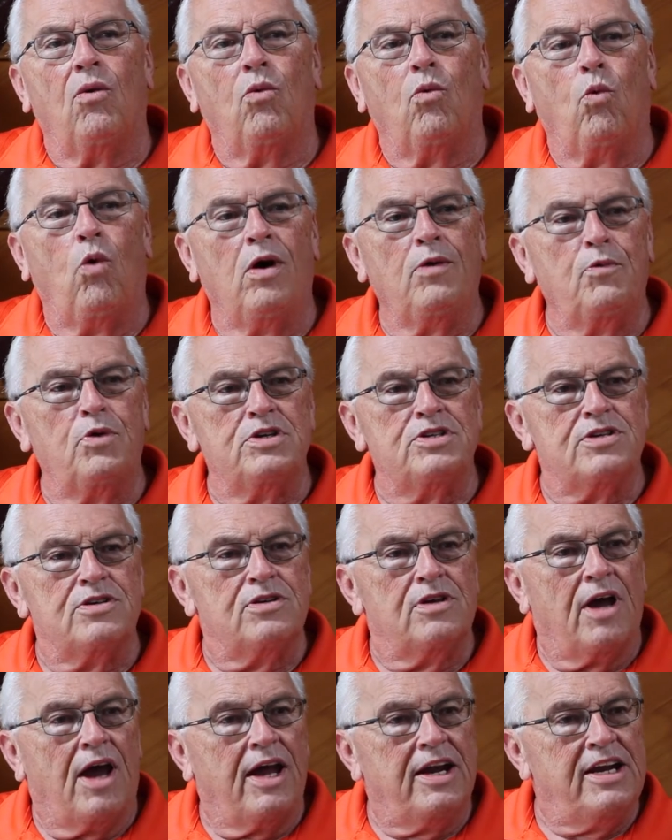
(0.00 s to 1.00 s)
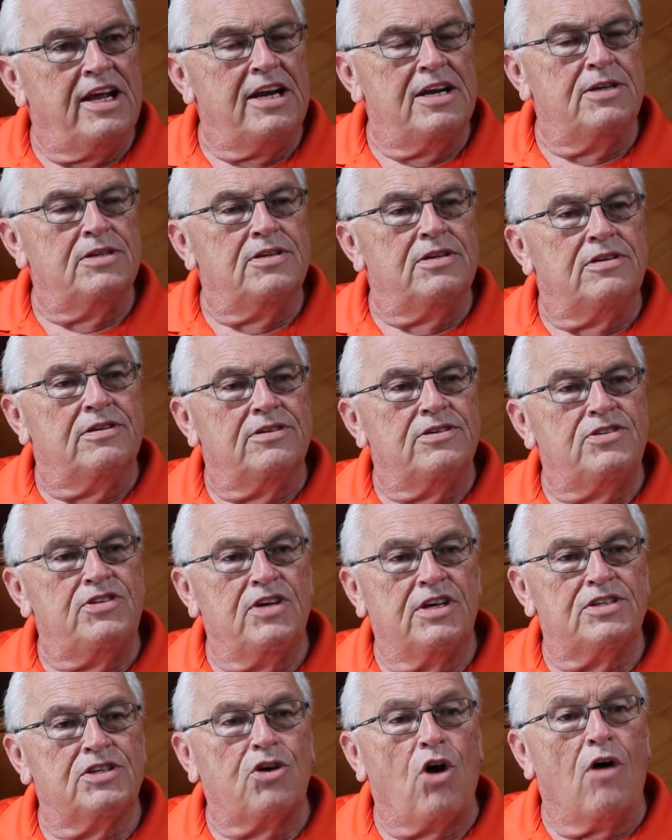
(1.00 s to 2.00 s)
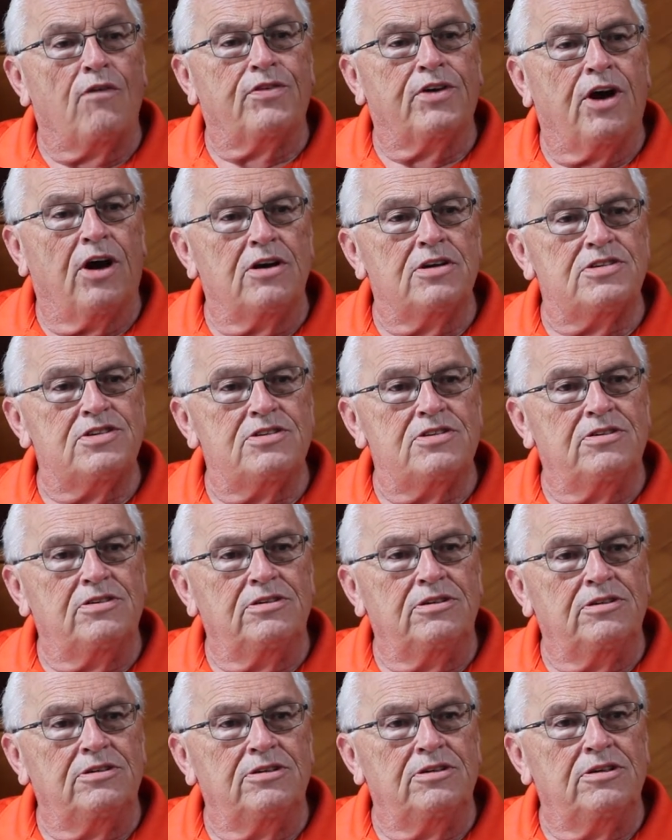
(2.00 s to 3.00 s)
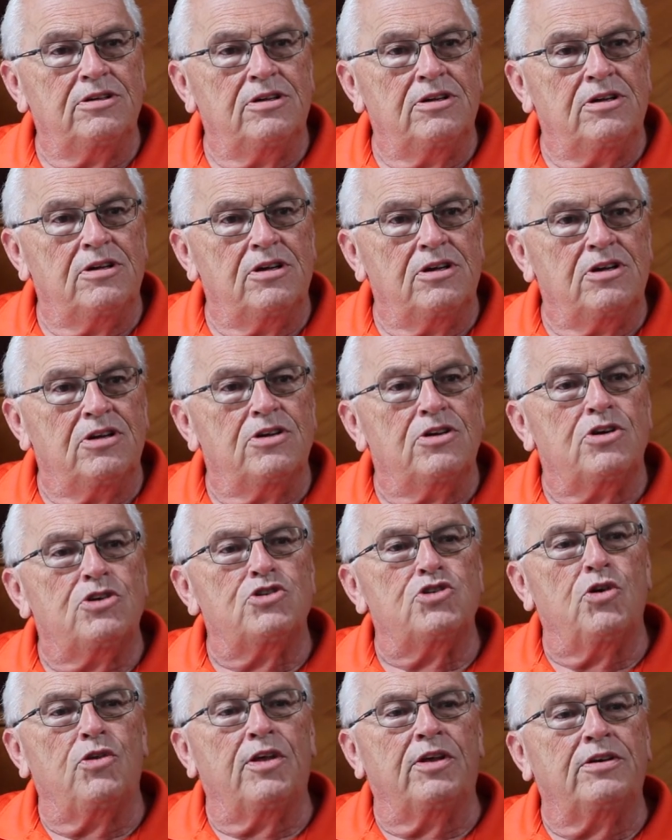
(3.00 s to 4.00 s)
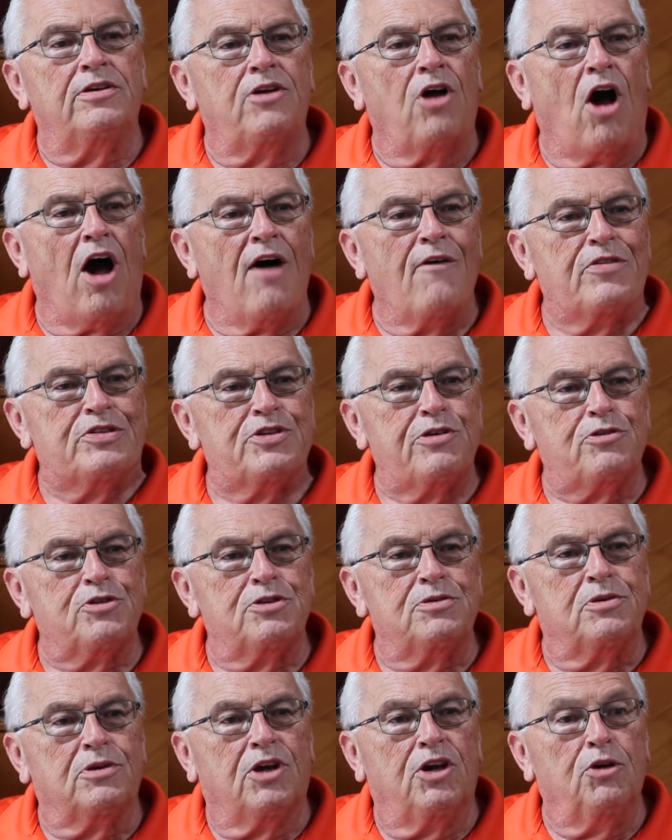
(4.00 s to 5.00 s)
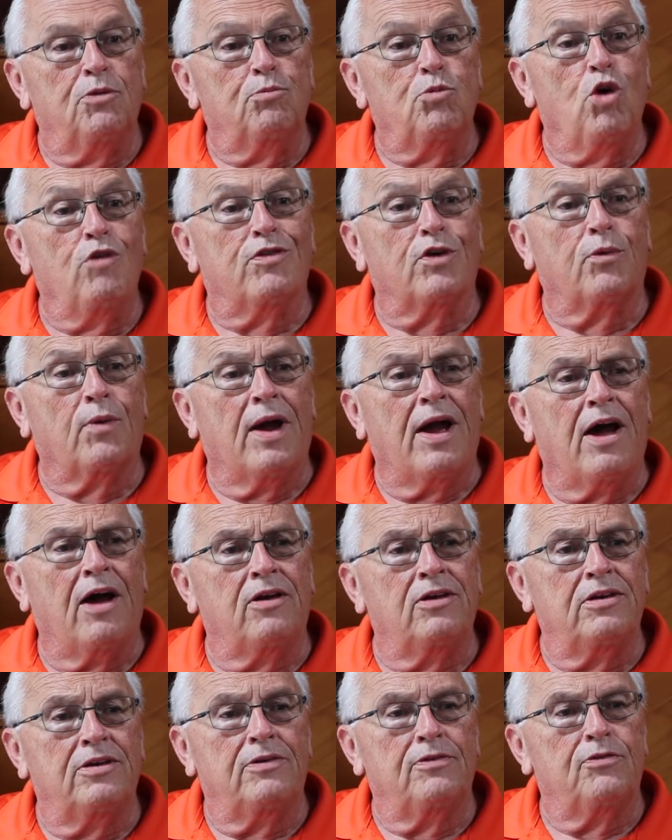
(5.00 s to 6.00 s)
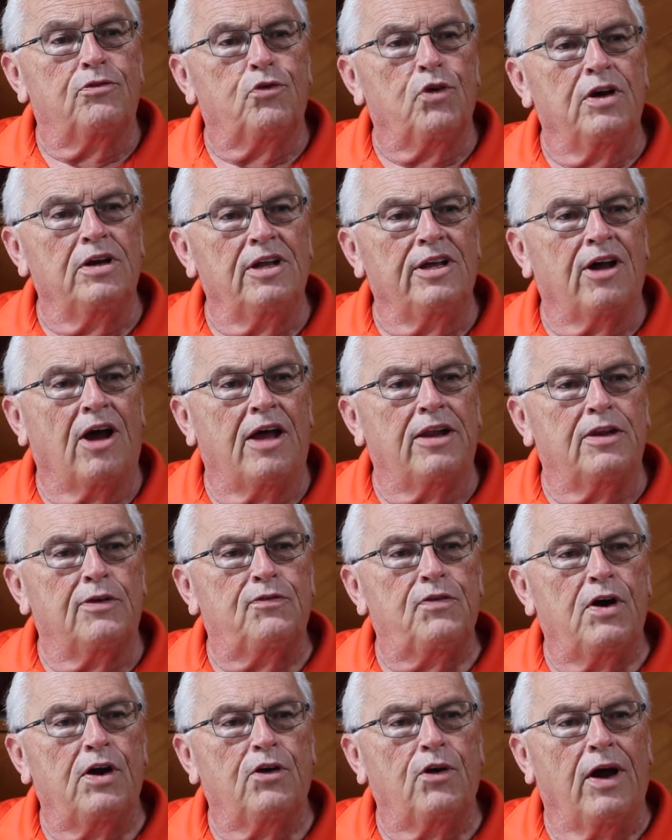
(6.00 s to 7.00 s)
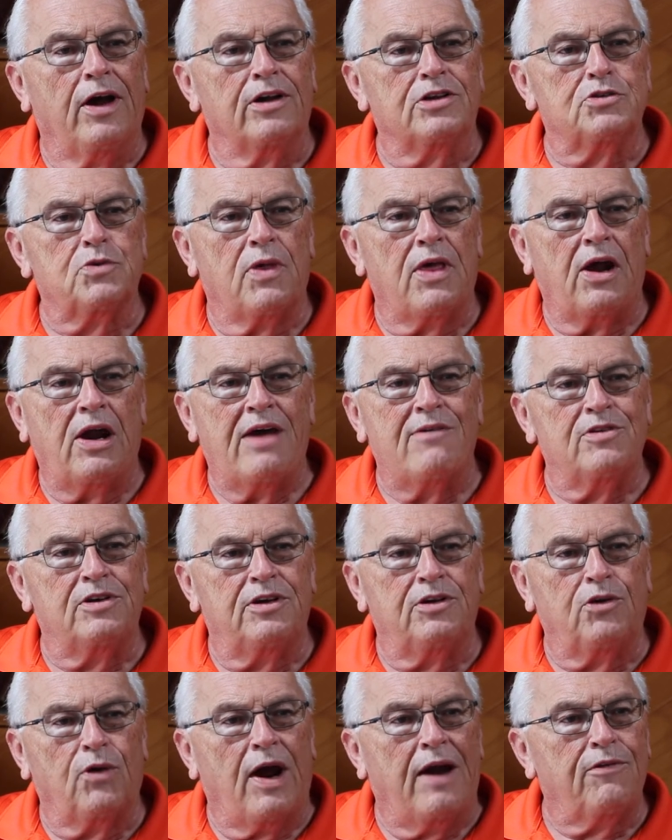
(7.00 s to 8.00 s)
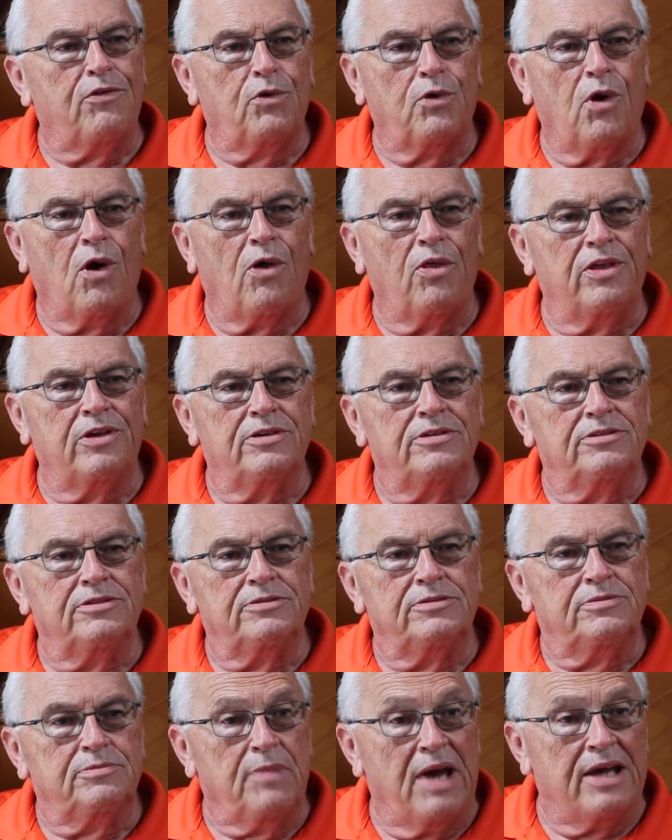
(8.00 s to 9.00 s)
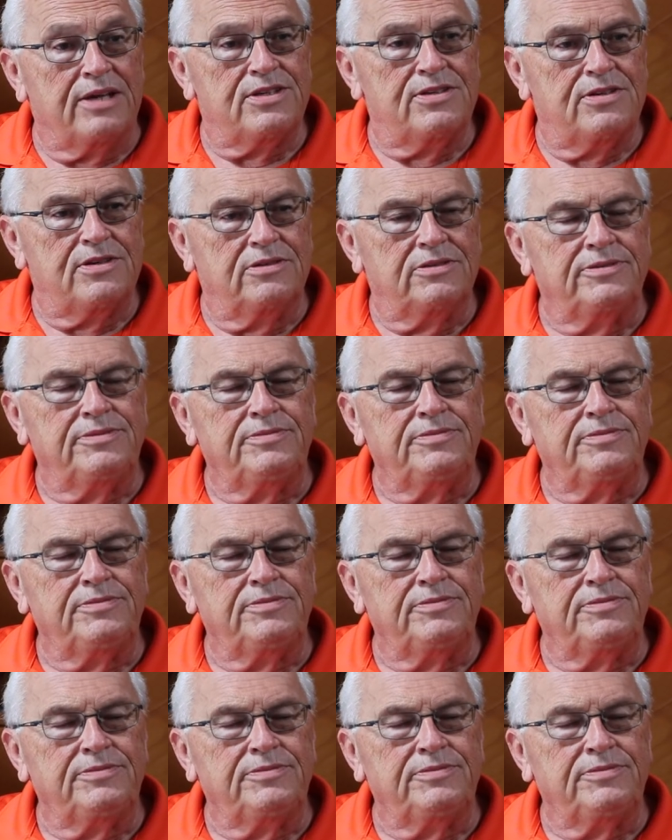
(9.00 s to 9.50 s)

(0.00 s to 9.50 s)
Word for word: One was I needed 6 golf carts so that officers could move around freely on the fairgrounds without having to drive through all the mess.